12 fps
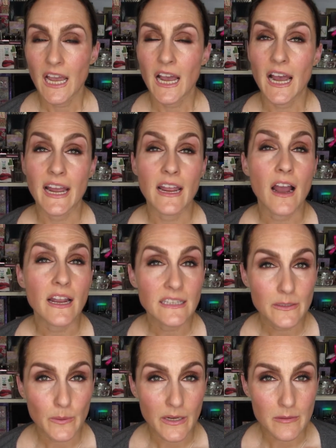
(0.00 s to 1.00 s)
I
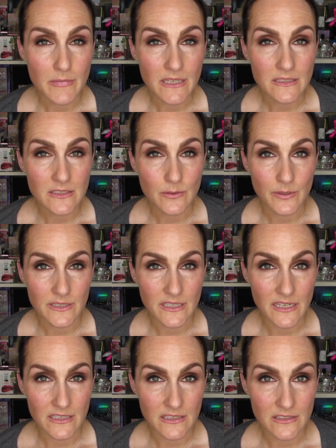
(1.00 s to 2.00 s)
highly recommend going
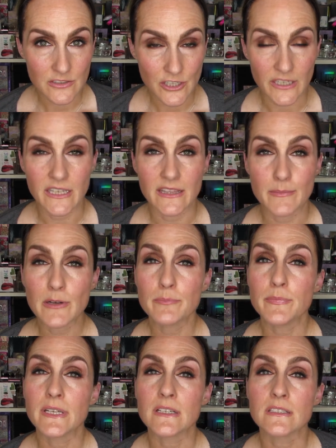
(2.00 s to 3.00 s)
and checking them
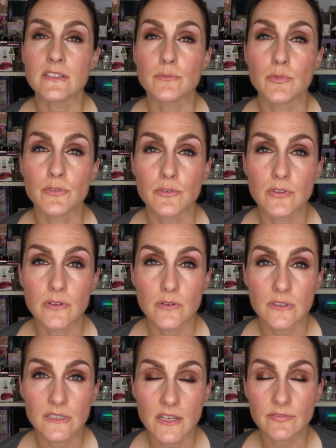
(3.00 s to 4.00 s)
out because they're both
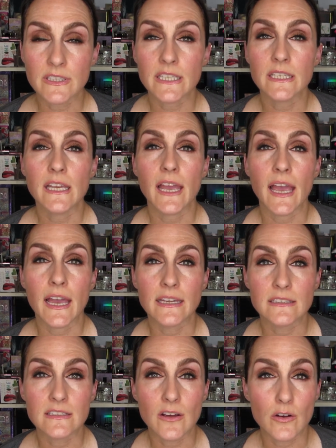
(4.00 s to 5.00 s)
lovely
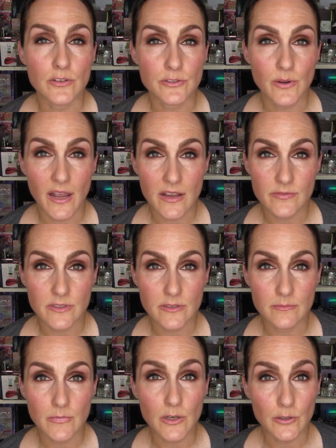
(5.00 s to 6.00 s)
and also have
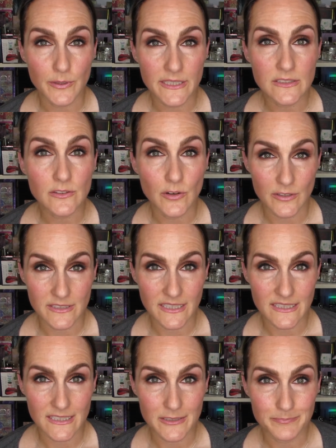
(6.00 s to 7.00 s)
some great
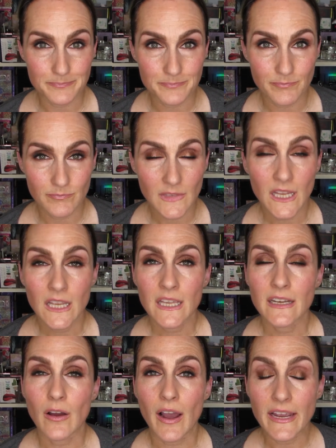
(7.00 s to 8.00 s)
content.
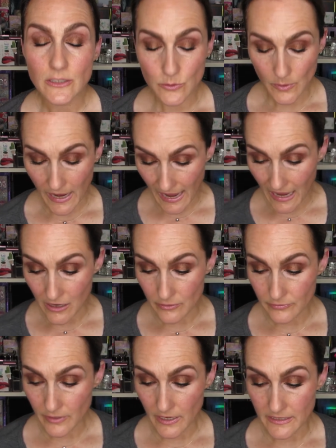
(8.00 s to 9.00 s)
Now, I do
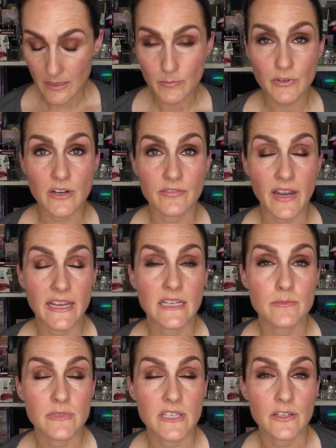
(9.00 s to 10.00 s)
have a number of
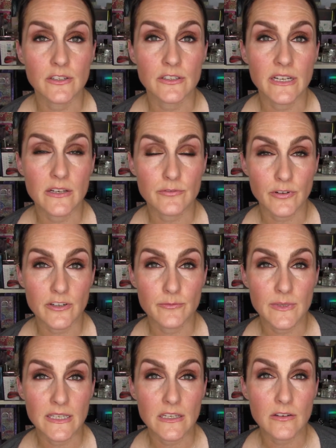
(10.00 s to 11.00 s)
items here in front of
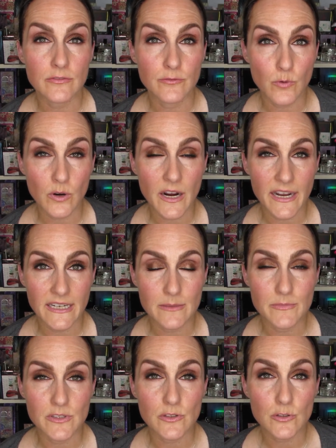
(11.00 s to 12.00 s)
me, 4
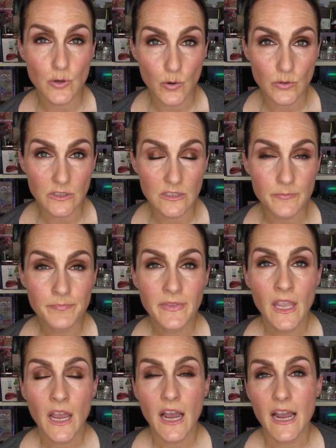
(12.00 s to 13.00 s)
items total.
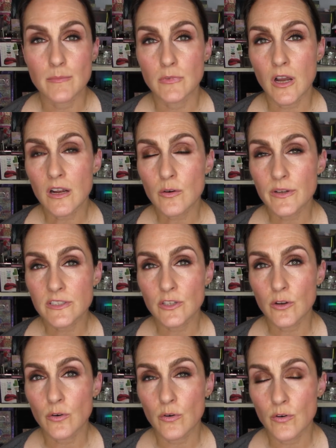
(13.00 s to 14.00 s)
I'm not going to
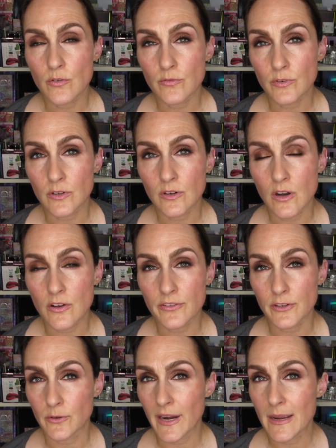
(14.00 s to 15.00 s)
go over all
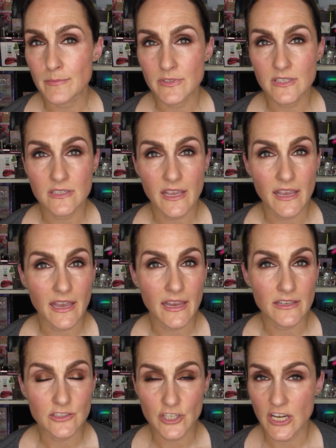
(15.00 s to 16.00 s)
the grams
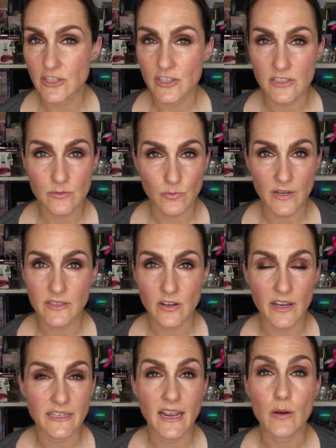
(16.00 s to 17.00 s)
changes and
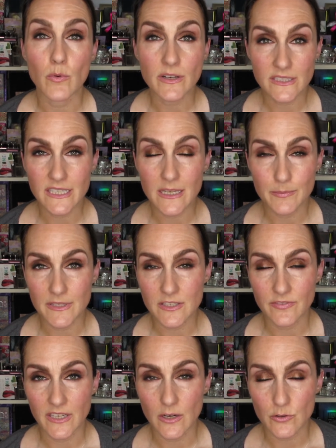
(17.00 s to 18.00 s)
whatnot. I want to keep
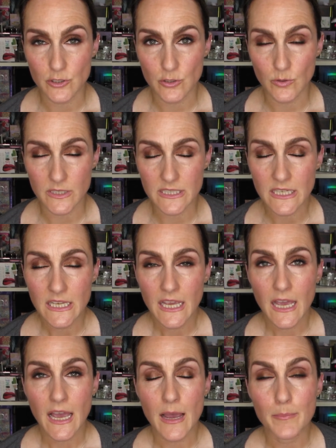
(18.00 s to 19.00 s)
this video short,
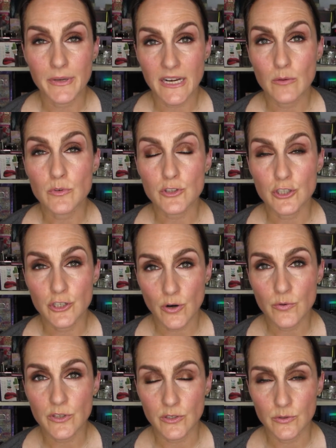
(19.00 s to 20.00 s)
but I will
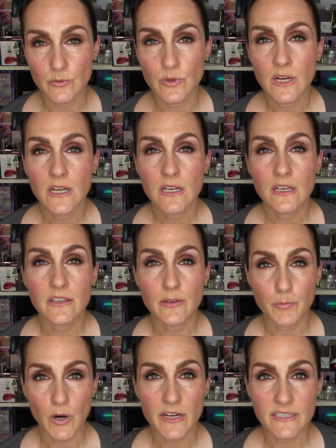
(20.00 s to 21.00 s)
show you the
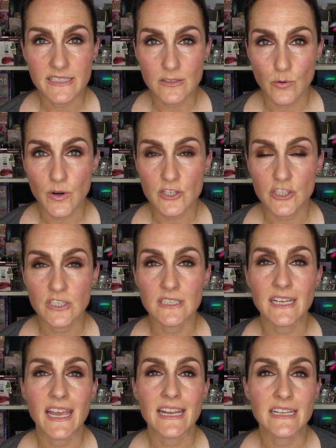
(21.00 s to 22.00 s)
products in
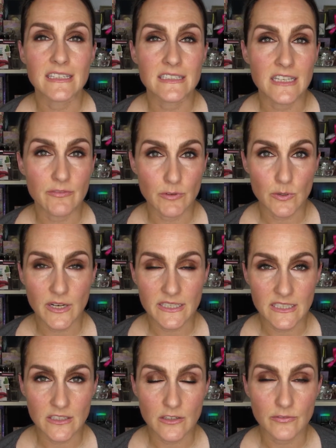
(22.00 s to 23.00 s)
question and give you an
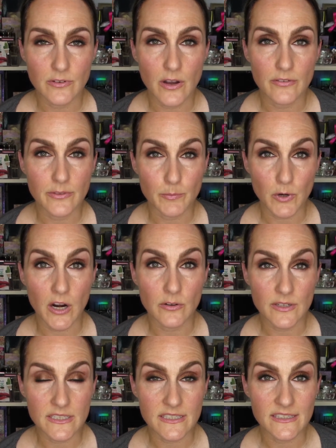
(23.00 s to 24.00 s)
idea of the
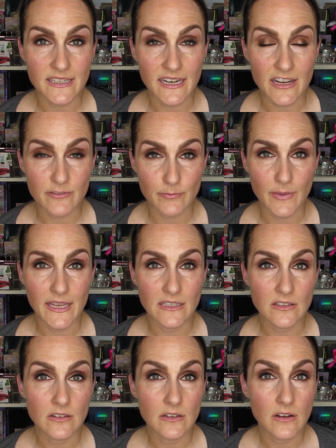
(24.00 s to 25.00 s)
progress that I've
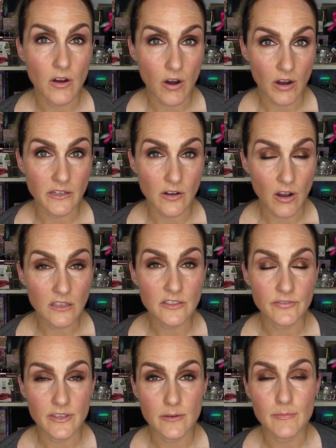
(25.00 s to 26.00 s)
made on all
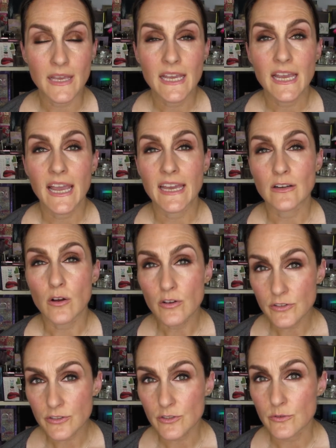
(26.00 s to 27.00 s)
of them, and
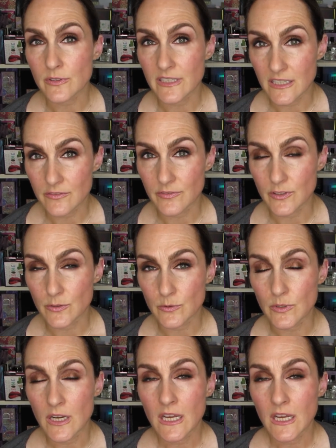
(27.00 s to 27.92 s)
also give you